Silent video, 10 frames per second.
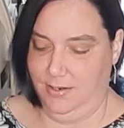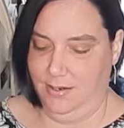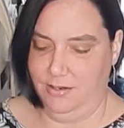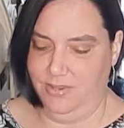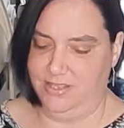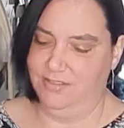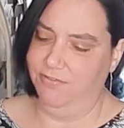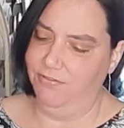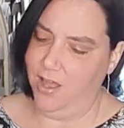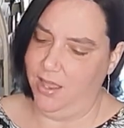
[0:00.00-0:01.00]
Oh, that's
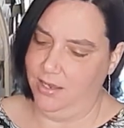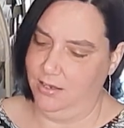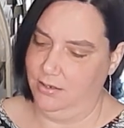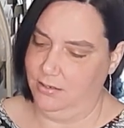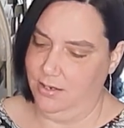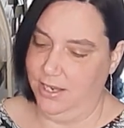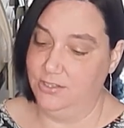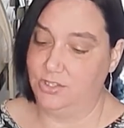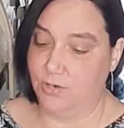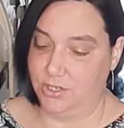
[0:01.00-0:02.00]
fun.
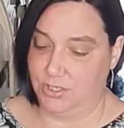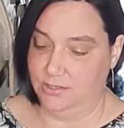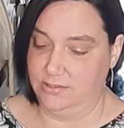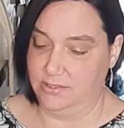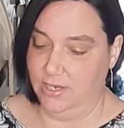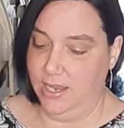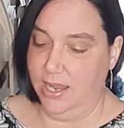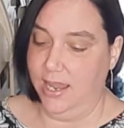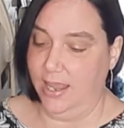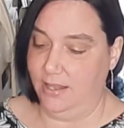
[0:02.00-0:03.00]
Instructions.
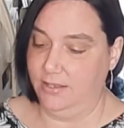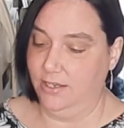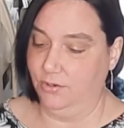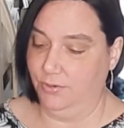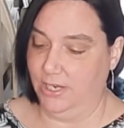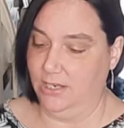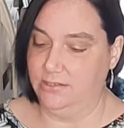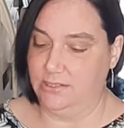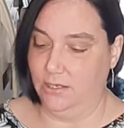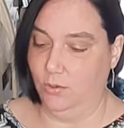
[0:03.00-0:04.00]
Add the
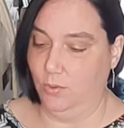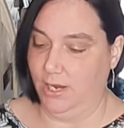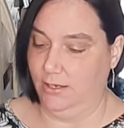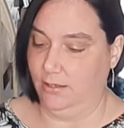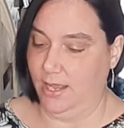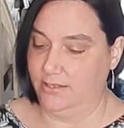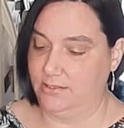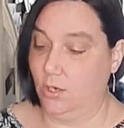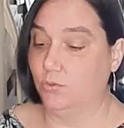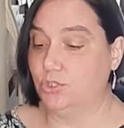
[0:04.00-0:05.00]
ingredients in a wine glass.
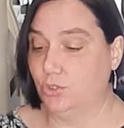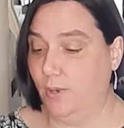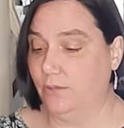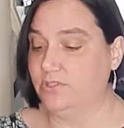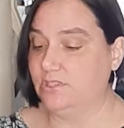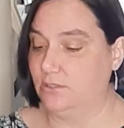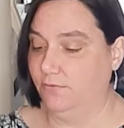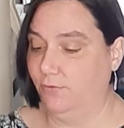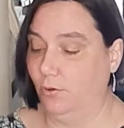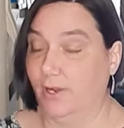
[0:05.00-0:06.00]
Oh, 2 ounces and
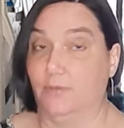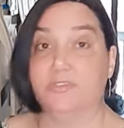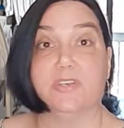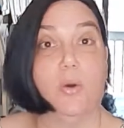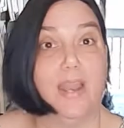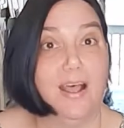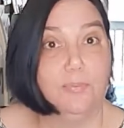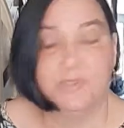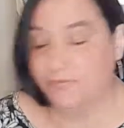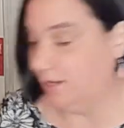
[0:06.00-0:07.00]
4 ounces. Oh, it
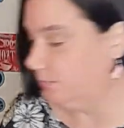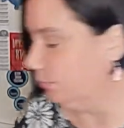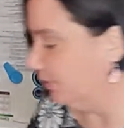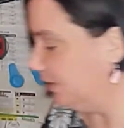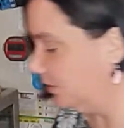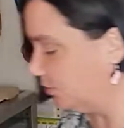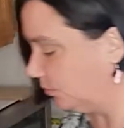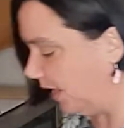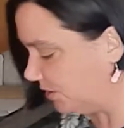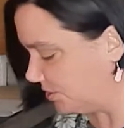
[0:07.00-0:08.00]
helps if I read the
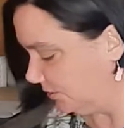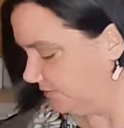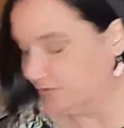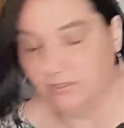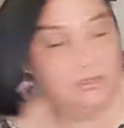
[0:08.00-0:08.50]
directions.